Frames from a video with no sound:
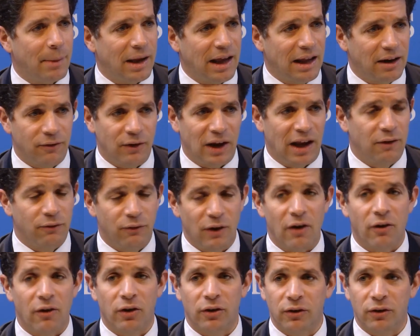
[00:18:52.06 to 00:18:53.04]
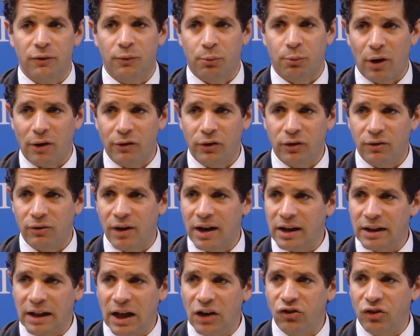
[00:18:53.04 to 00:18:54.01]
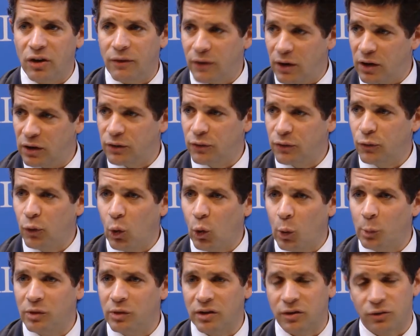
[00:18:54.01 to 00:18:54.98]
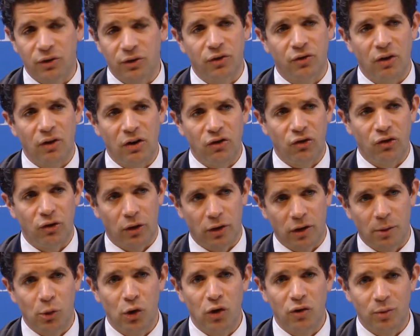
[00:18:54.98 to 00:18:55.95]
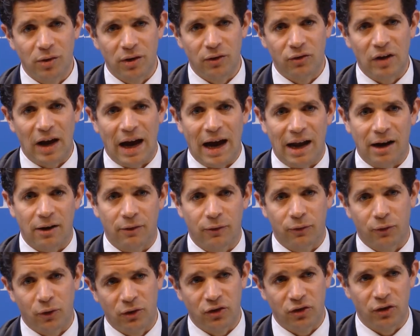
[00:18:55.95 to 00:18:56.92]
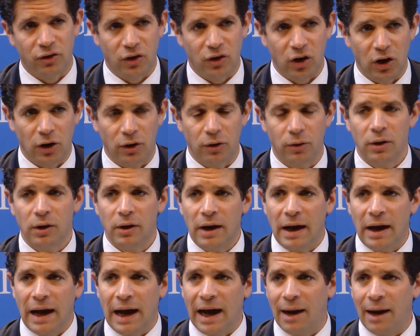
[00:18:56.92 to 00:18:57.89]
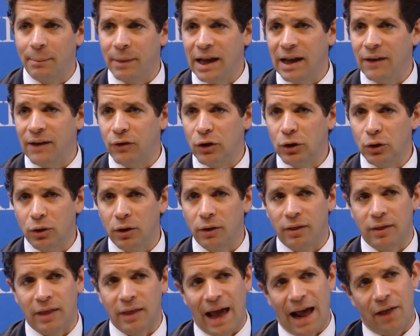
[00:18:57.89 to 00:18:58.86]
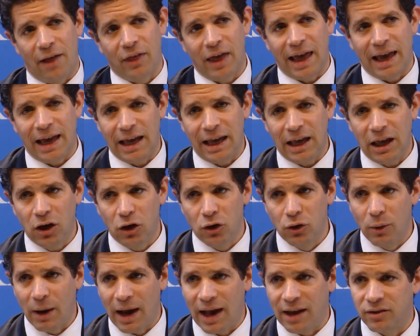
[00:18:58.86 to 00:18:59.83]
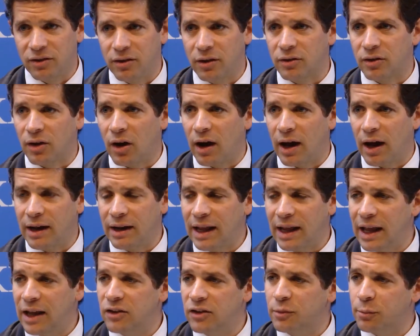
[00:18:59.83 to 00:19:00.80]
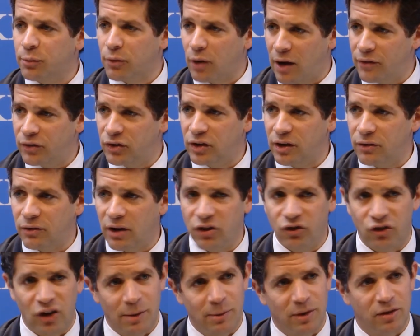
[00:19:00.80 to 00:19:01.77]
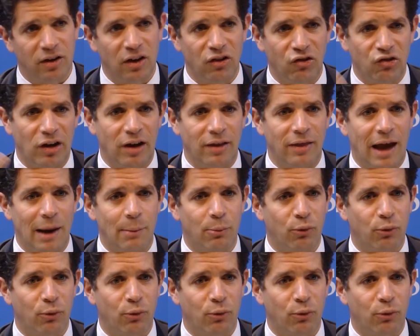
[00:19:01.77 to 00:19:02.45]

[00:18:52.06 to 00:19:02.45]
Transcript: in various privacy regulation in various forms is restriction on the movement of data. For instance, if you look at how the EU has designed its privacy regime, essentially they